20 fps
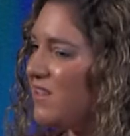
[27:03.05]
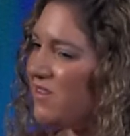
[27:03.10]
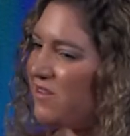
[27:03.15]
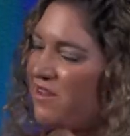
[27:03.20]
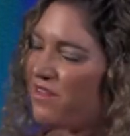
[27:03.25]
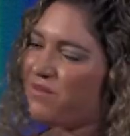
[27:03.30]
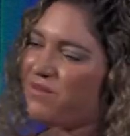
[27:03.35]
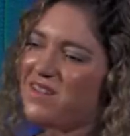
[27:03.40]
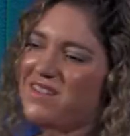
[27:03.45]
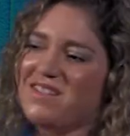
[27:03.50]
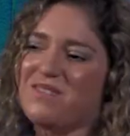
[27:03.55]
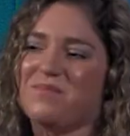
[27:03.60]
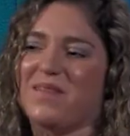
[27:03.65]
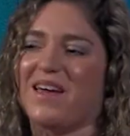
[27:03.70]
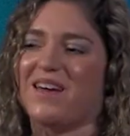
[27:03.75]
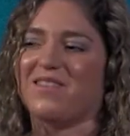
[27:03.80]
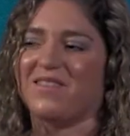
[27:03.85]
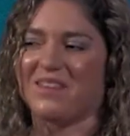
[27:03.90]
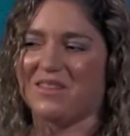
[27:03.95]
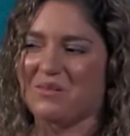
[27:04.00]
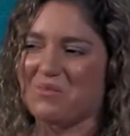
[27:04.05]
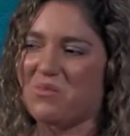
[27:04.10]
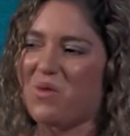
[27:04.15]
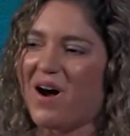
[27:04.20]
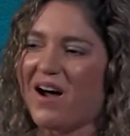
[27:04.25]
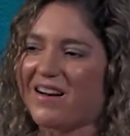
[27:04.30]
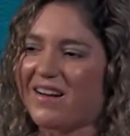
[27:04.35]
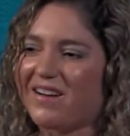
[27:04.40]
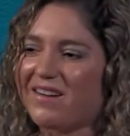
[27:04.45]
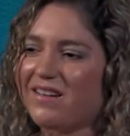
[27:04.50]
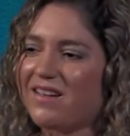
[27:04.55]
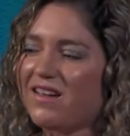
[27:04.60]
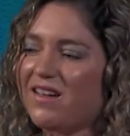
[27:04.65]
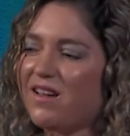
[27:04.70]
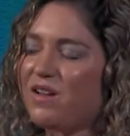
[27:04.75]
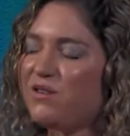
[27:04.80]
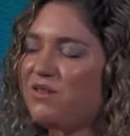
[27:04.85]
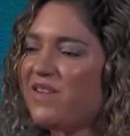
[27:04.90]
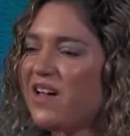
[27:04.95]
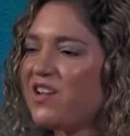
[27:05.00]
in a 3D manner in the water.
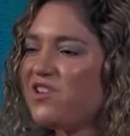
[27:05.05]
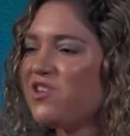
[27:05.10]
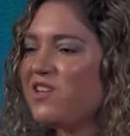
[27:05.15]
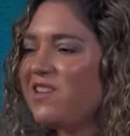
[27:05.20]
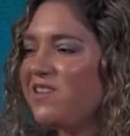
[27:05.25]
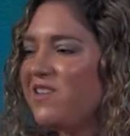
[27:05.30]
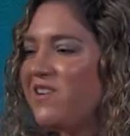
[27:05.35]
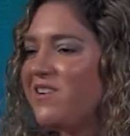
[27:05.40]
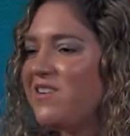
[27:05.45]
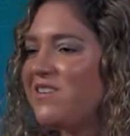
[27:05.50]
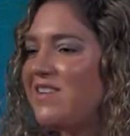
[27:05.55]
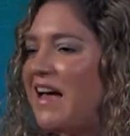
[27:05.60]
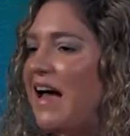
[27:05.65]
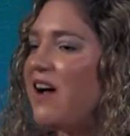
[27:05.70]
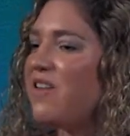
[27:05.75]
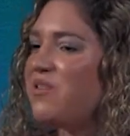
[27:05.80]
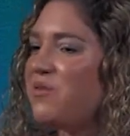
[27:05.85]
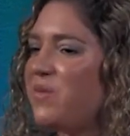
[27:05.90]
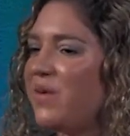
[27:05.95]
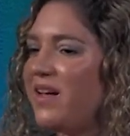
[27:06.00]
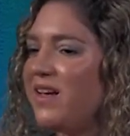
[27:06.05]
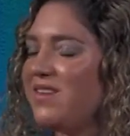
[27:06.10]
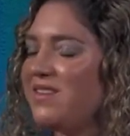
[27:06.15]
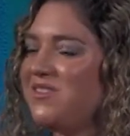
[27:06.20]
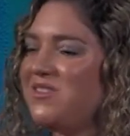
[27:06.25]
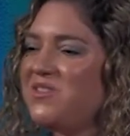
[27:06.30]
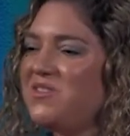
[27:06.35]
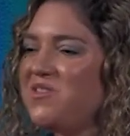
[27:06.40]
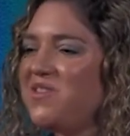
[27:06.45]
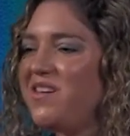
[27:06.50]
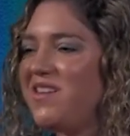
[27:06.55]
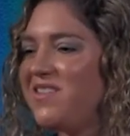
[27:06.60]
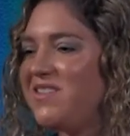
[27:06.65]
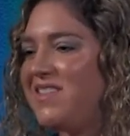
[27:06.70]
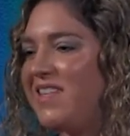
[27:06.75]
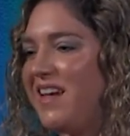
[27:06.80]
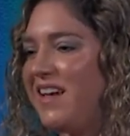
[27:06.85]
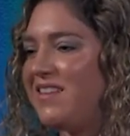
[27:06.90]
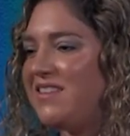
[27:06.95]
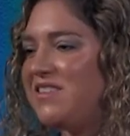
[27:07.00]
We've actually learned how the whales do their
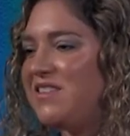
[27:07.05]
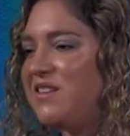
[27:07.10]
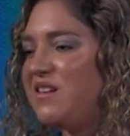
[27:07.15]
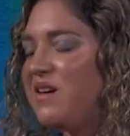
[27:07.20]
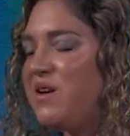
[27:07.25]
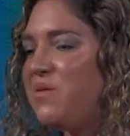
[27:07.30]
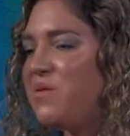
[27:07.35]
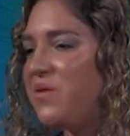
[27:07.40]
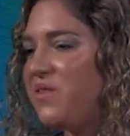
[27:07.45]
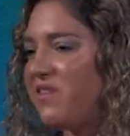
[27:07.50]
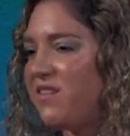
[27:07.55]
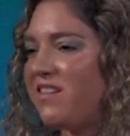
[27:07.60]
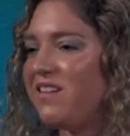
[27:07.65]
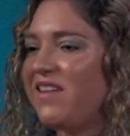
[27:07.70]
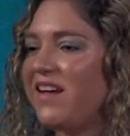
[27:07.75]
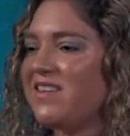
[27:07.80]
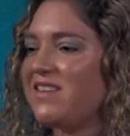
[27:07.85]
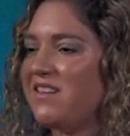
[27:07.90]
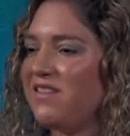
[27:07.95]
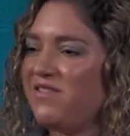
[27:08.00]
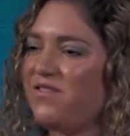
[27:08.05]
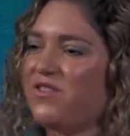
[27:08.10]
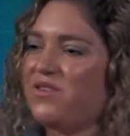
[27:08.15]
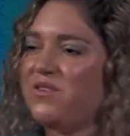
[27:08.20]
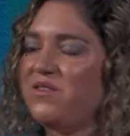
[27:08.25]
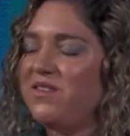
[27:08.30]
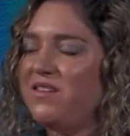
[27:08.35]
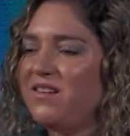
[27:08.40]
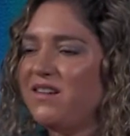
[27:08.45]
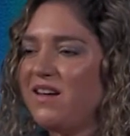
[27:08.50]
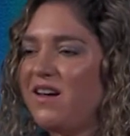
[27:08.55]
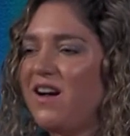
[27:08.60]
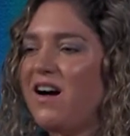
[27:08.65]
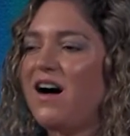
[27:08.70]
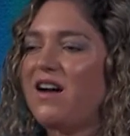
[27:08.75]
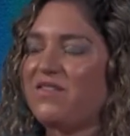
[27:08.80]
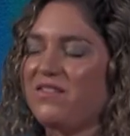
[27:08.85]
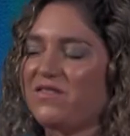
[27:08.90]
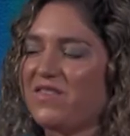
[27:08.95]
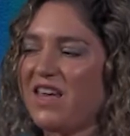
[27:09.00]
dance when they're collecting food
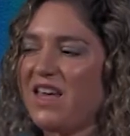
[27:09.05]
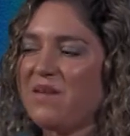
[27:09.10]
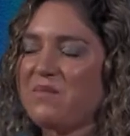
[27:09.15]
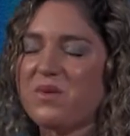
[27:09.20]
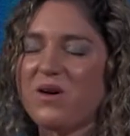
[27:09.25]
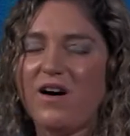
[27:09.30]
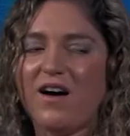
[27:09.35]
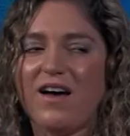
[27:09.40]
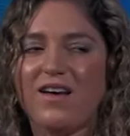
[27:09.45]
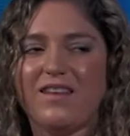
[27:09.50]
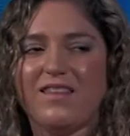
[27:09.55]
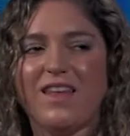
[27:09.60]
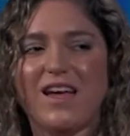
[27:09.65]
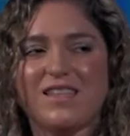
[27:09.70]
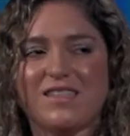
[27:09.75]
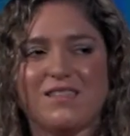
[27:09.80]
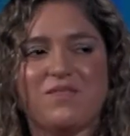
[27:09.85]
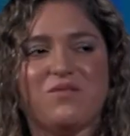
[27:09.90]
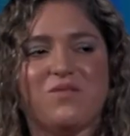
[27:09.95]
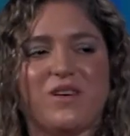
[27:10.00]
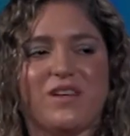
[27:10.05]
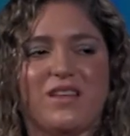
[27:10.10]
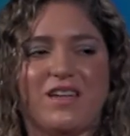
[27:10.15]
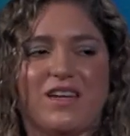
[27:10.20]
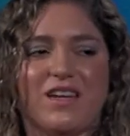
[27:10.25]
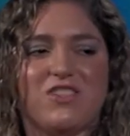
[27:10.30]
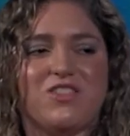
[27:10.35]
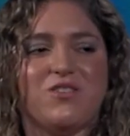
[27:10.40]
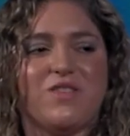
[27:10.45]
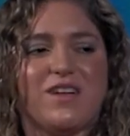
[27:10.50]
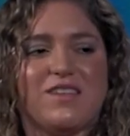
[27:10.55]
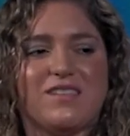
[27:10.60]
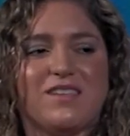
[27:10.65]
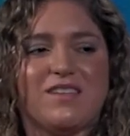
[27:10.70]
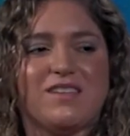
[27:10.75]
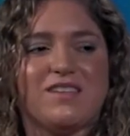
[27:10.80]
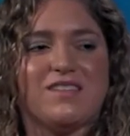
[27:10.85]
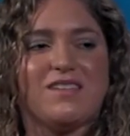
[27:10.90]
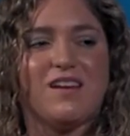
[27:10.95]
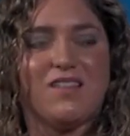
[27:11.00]
off of Cape Cod, and that's really
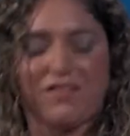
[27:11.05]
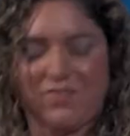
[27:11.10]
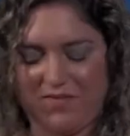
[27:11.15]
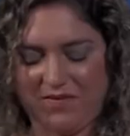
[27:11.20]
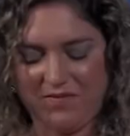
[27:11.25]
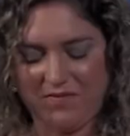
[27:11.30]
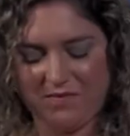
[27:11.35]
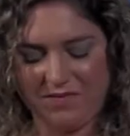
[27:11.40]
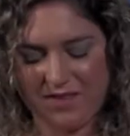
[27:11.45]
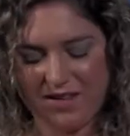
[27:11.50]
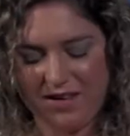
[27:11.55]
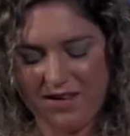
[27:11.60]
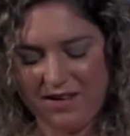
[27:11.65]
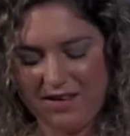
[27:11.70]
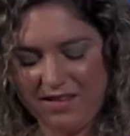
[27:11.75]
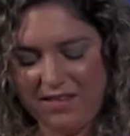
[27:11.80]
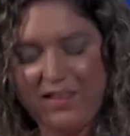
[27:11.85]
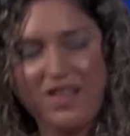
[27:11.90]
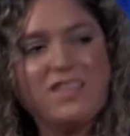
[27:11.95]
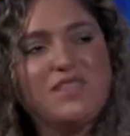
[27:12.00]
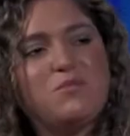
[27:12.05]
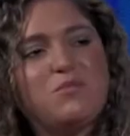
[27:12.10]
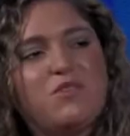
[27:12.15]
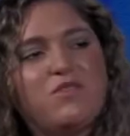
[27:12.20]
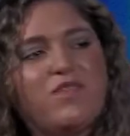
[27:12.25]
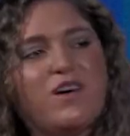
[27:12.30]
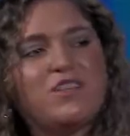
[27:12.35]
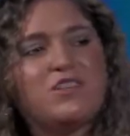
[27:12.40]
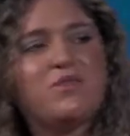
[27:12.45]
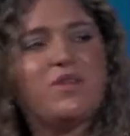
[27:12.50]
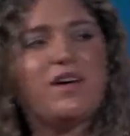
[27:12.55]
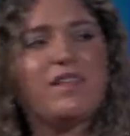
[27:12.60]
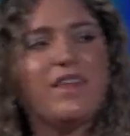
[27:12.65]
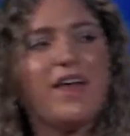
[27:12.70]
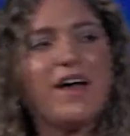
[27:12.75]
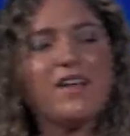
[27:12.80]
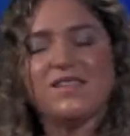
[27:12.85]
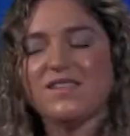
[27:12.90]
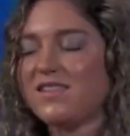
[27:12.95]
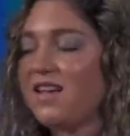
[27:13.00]
interesting stuff. Let's move on to our
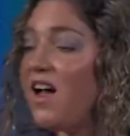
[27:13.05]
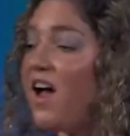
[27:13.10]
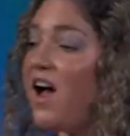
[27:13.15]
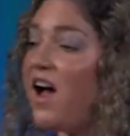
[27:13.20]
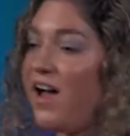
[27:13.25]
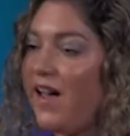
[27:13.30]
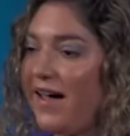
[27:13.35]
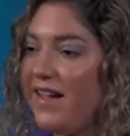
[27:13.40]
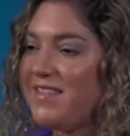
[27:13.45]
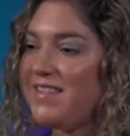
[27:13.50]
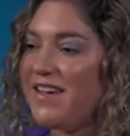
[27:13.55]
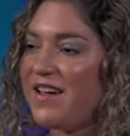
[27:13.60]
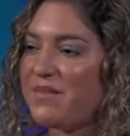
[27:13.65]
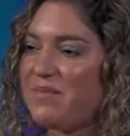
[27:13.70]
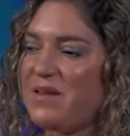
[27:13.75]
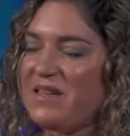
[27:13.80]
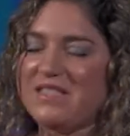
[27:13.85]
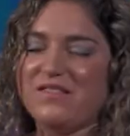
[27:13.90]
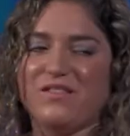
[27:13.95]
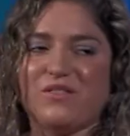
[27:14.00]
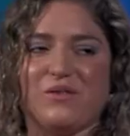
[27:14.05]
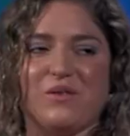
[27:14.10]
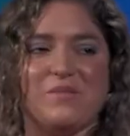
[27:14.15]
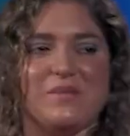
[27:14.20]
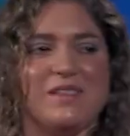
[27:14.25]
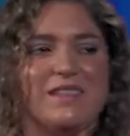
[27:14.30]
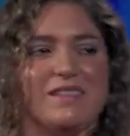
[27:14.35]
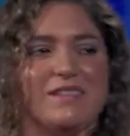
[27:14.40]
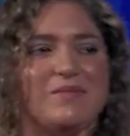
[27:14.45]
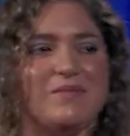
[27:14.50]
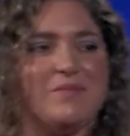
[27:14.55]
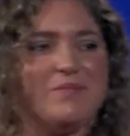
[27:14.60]
last high-tech piece of equipment,